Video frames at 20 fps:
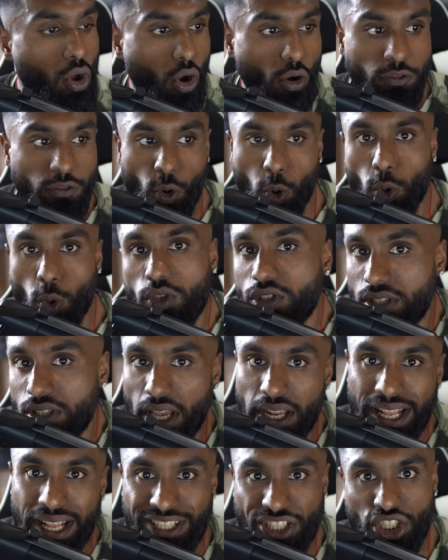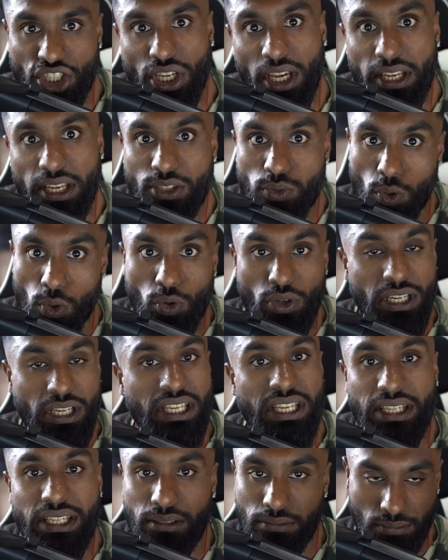of course, an exchange will
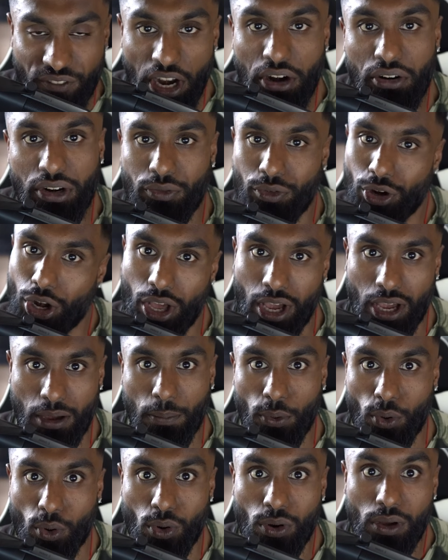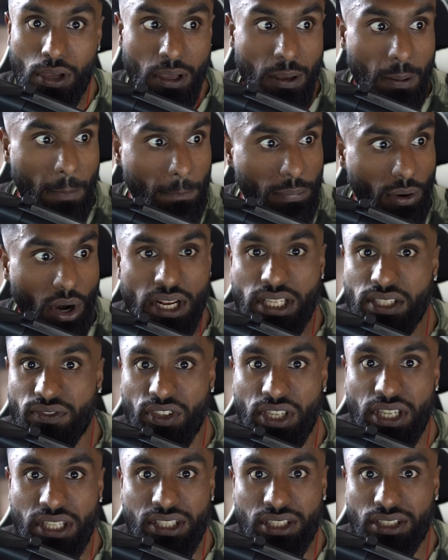need very reliable price
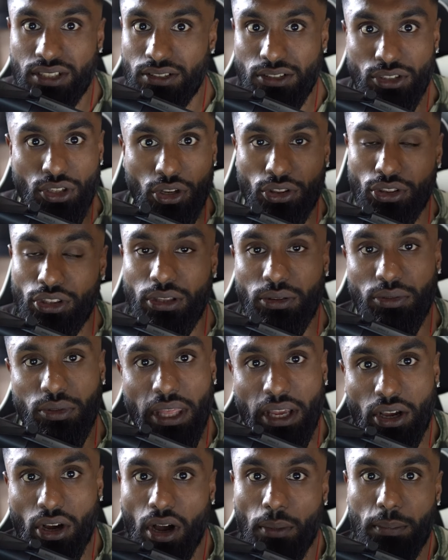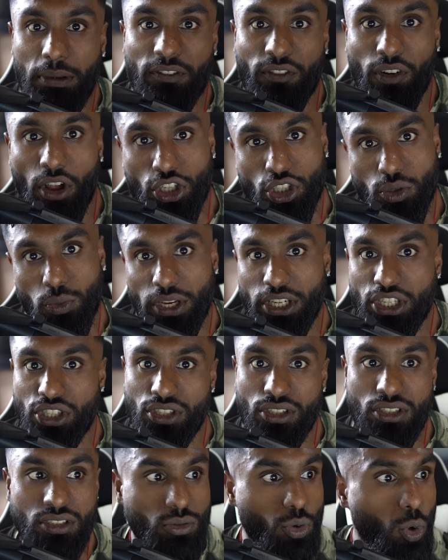feeds. You know, there can't be
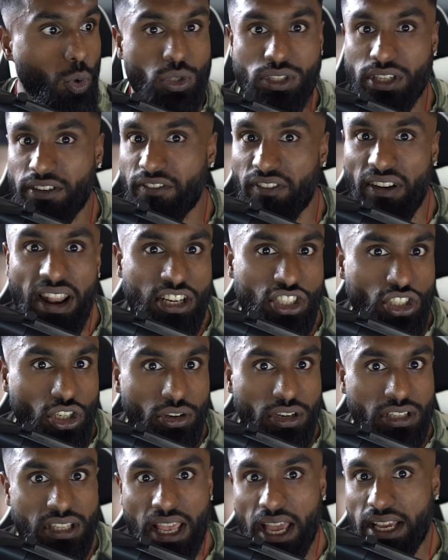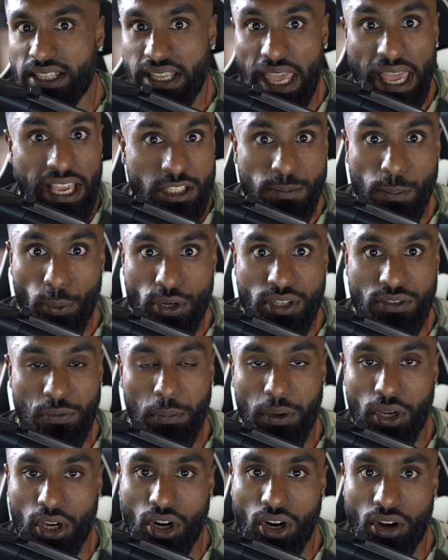fluctuations causing flash loan attacks, exploits
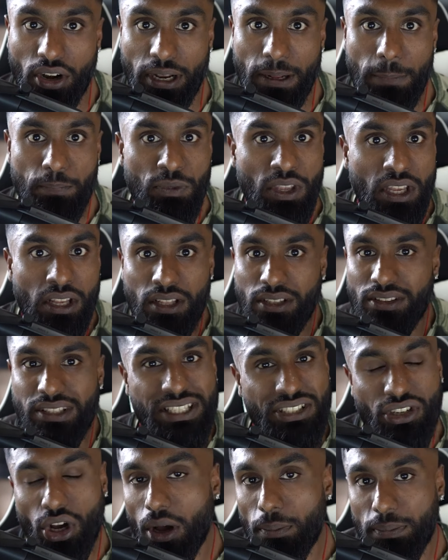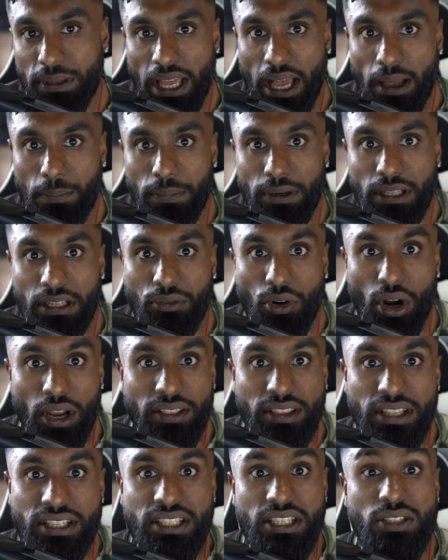from occurring. This can't be happening,
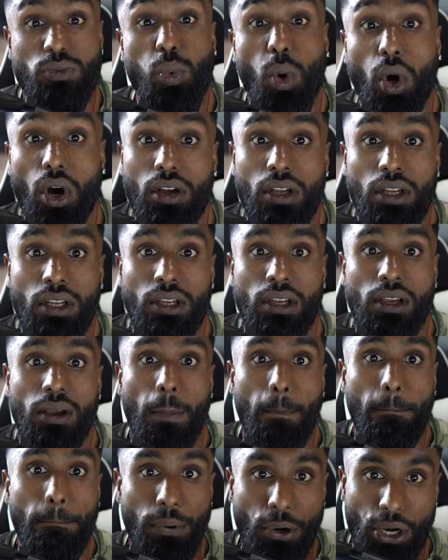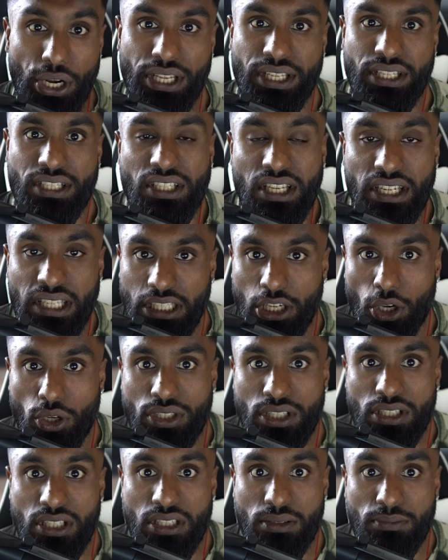right? This is what brings an
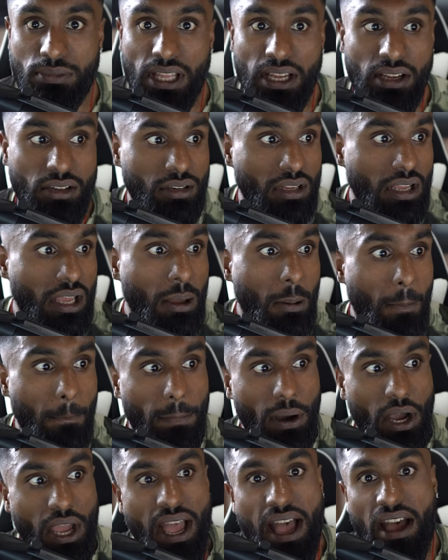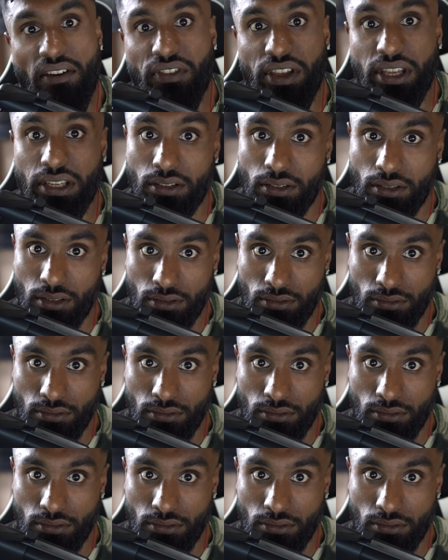ecosystem down. By having